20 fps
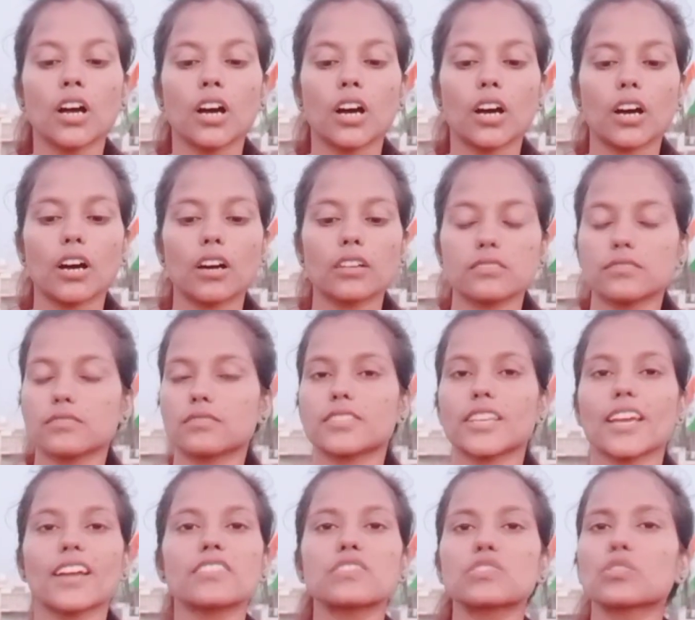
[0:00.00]

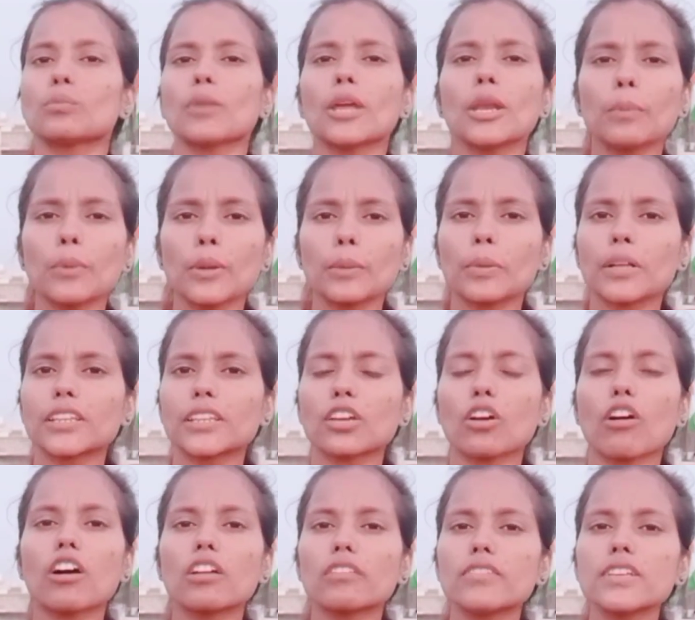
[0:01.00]
there are so many people, they
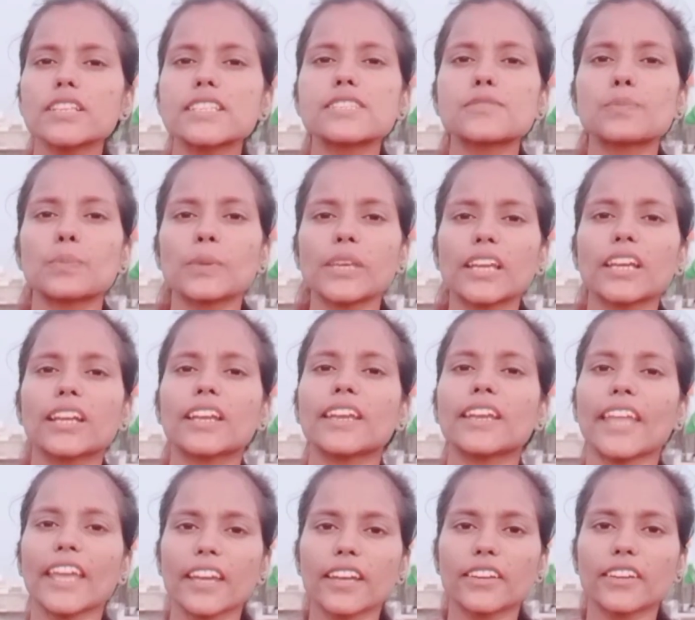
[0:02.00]
always speak
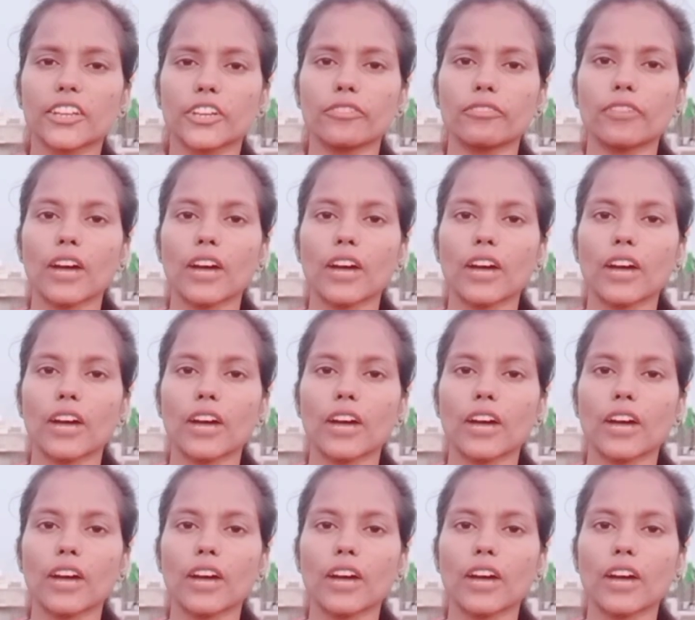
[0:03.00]
negative.